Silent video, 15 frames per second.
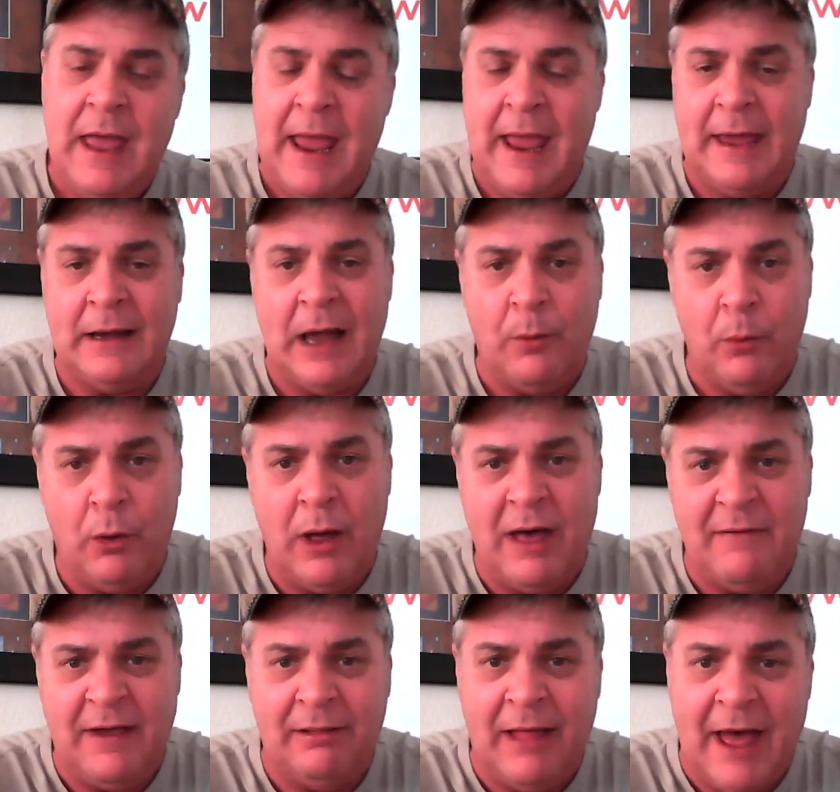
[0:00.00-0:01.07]
And I will have
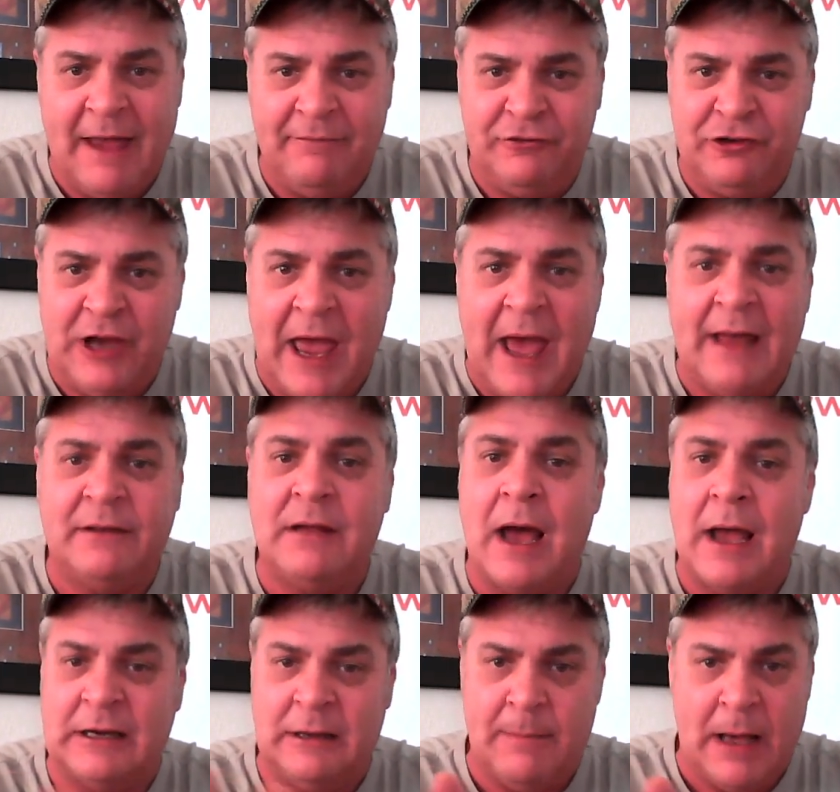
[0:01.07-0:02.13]
a live chat
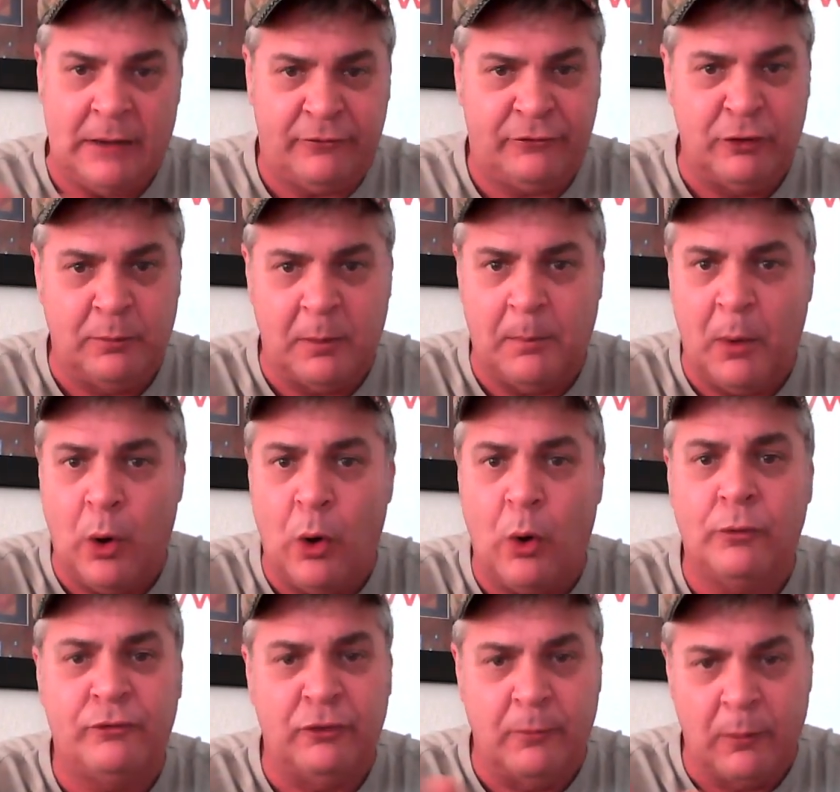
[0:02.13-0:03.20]
talking about Super
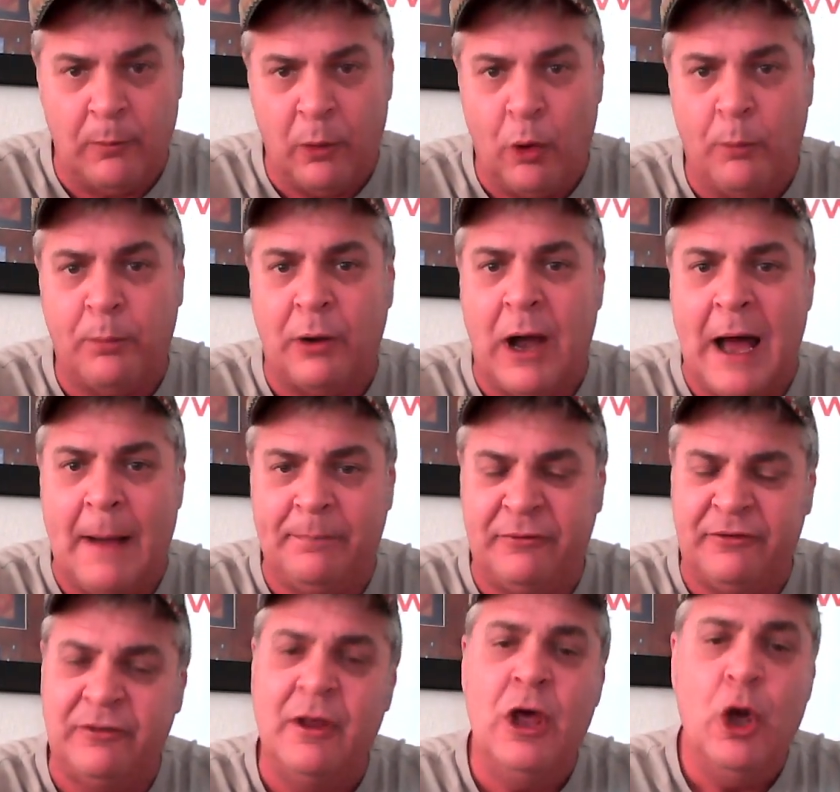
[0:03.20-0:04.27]
Bowl
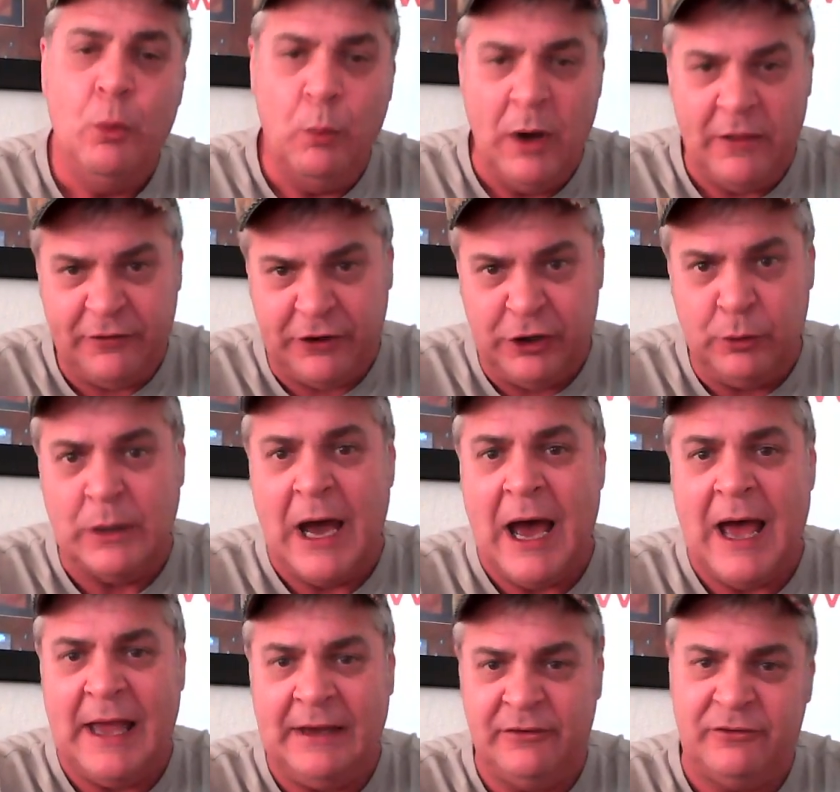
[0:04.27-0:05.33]
props with you
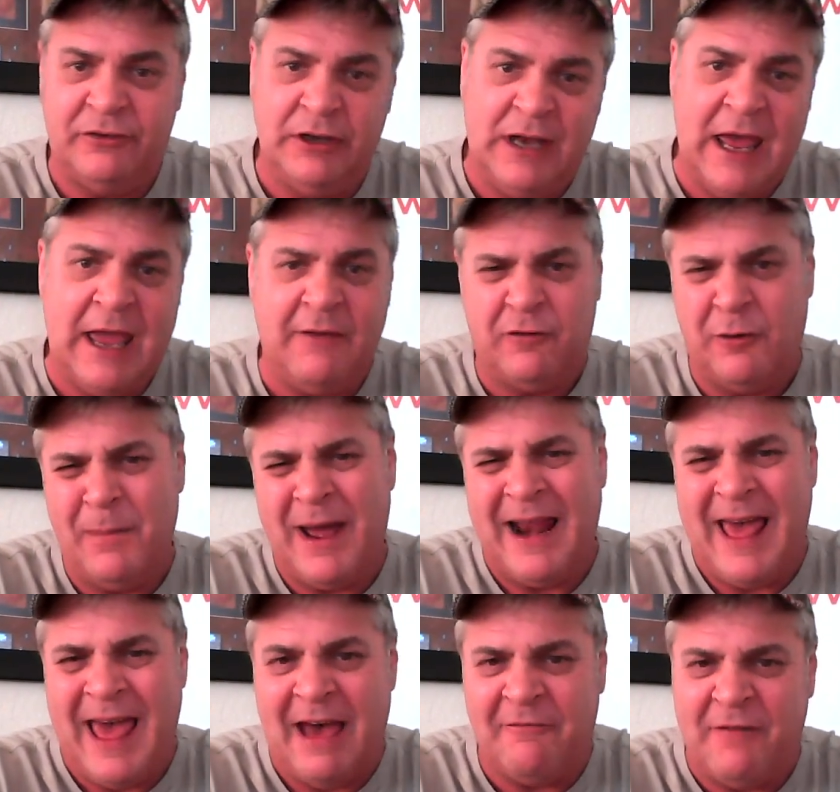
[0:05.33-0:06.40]
guys today for about
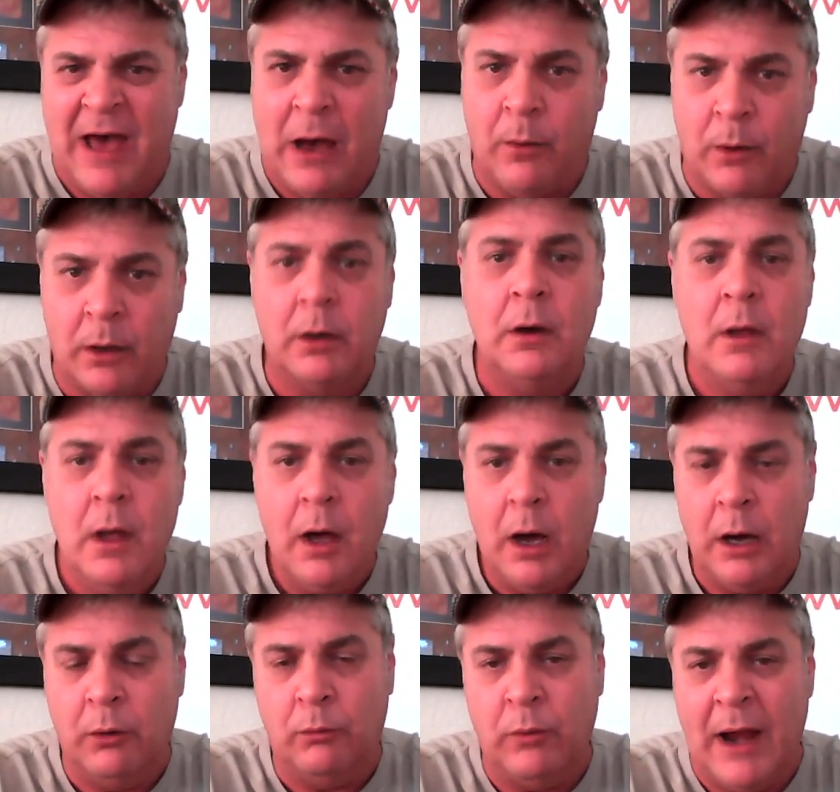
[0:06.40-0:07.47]
a half hour
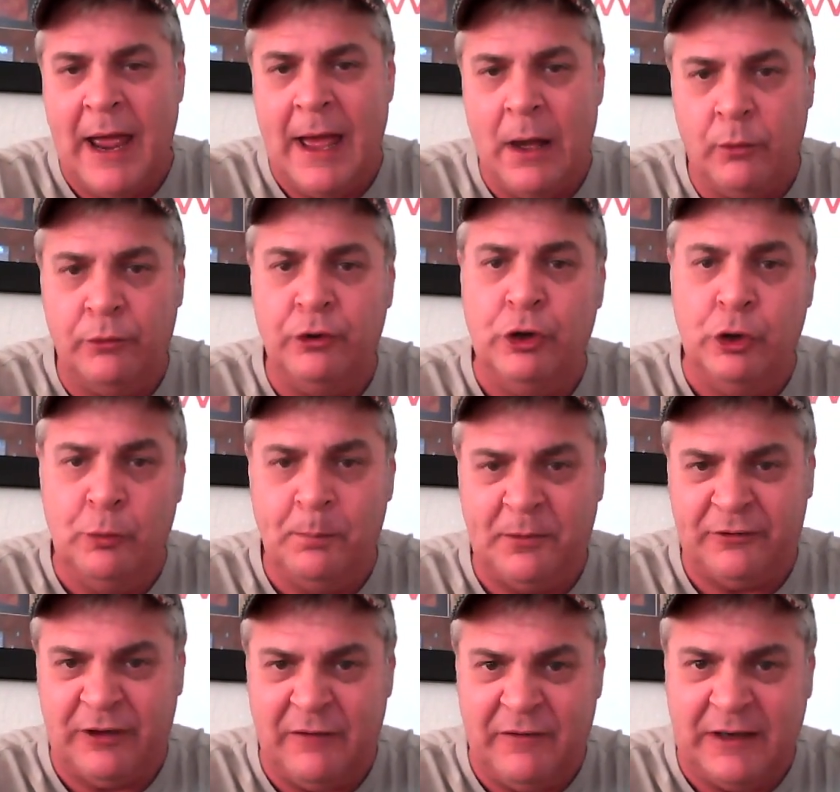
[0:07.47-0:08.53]
around noon
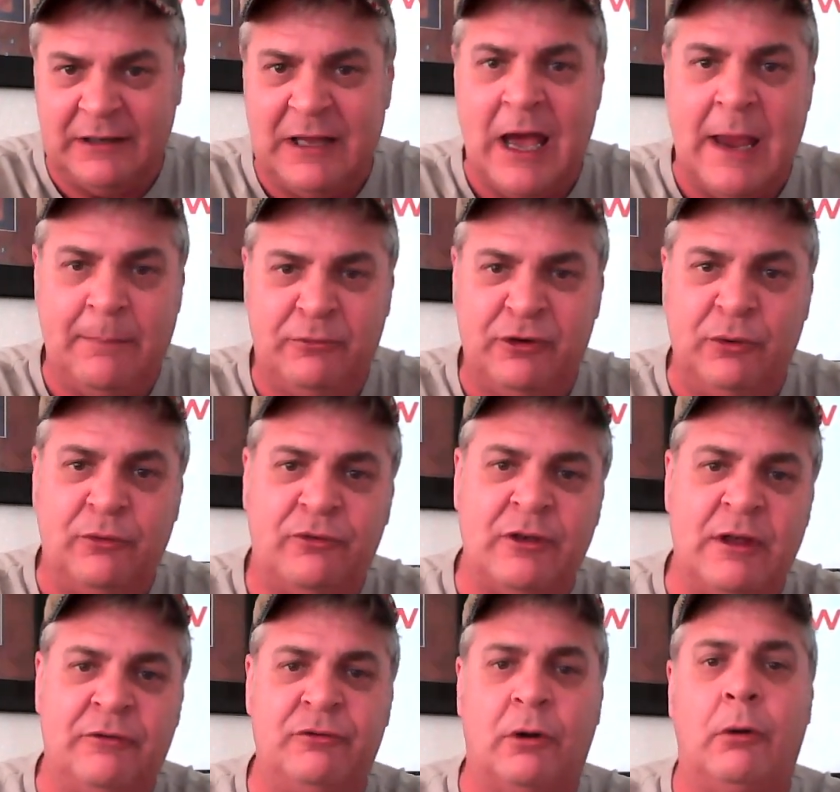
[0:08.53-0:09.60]
Pacific time, 2
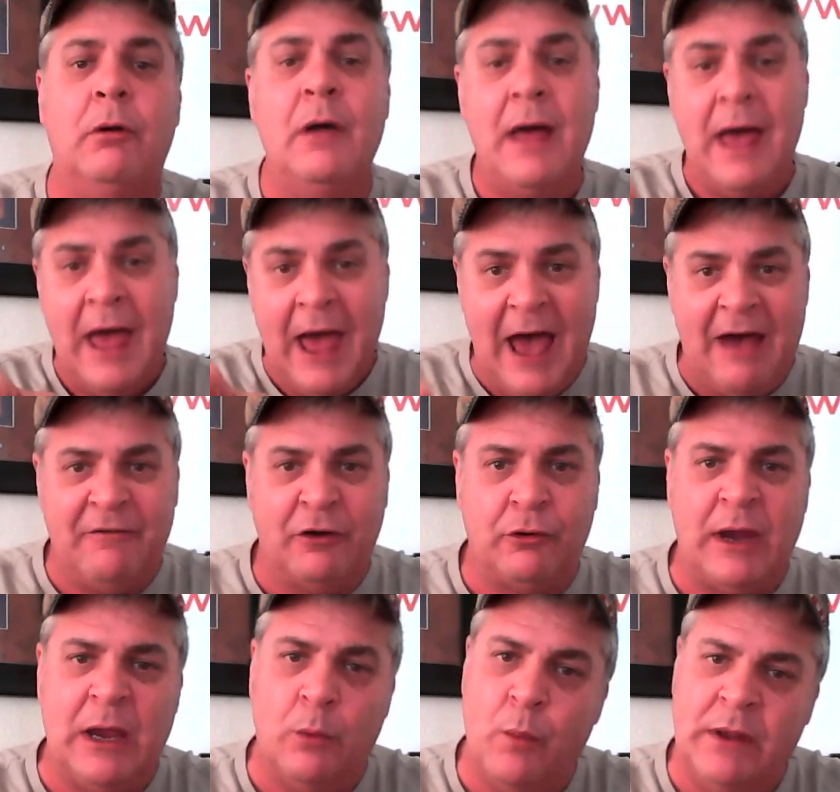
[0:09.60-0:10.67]
Central. Have a
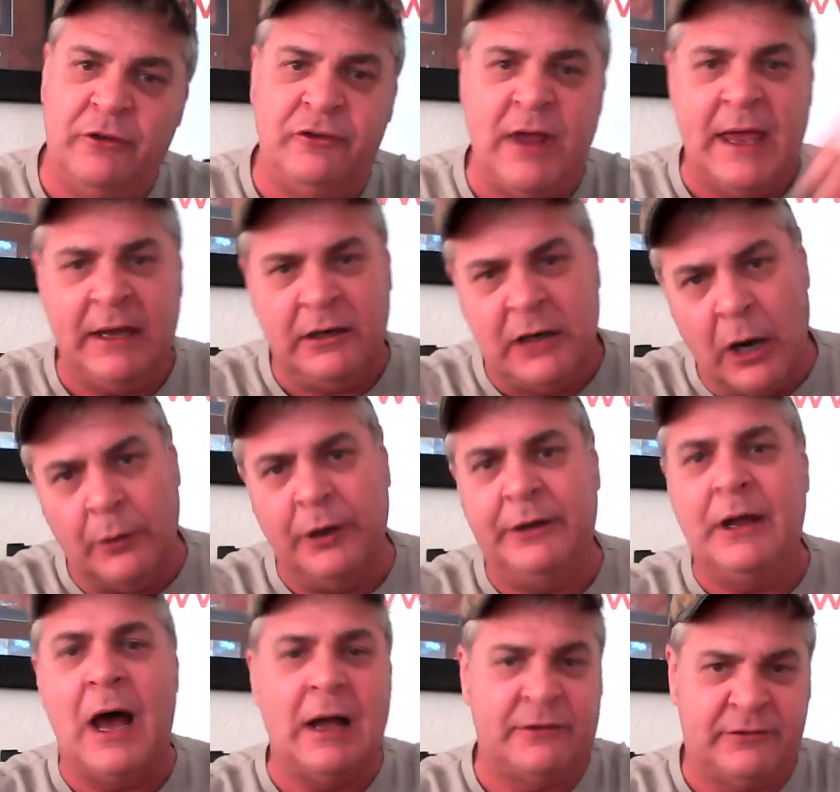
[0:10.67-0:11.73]
great Wednesday. Go to
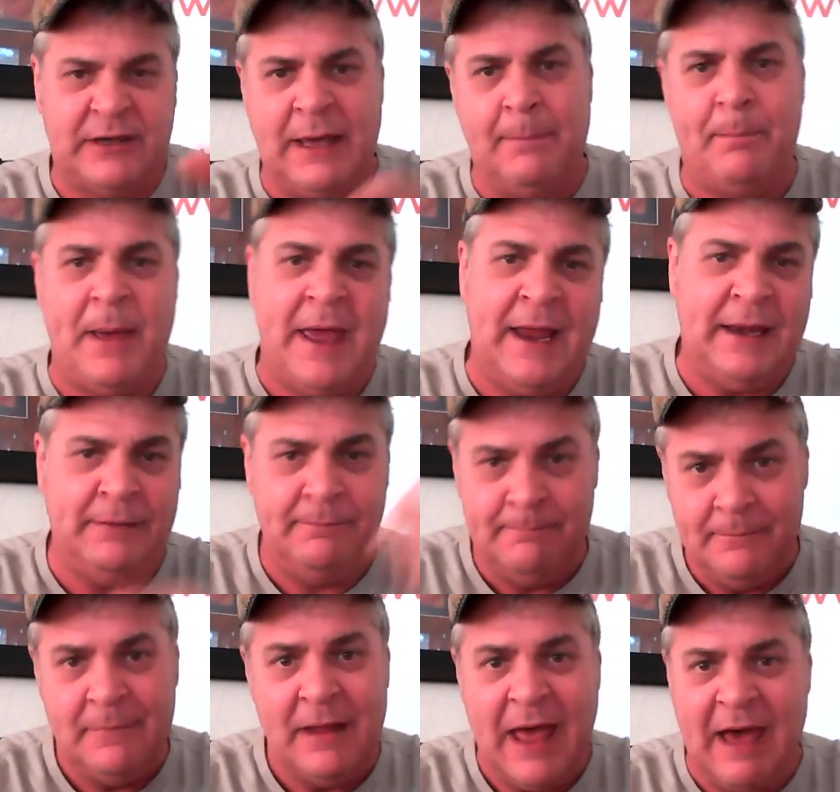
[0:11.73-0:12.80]
Docs. Get paid.
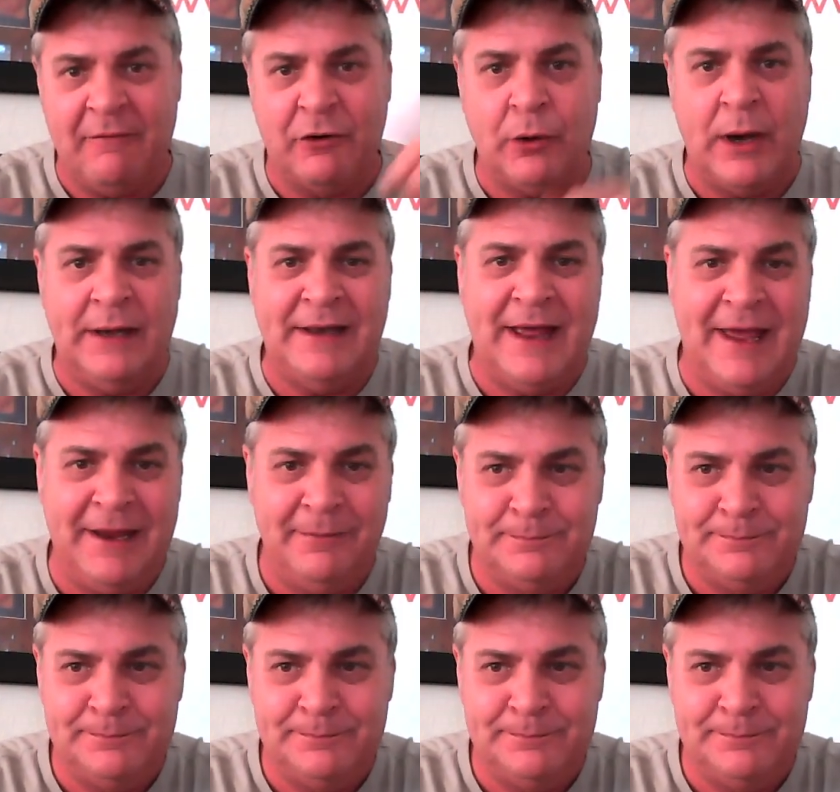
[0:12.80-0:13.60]
Have a great day.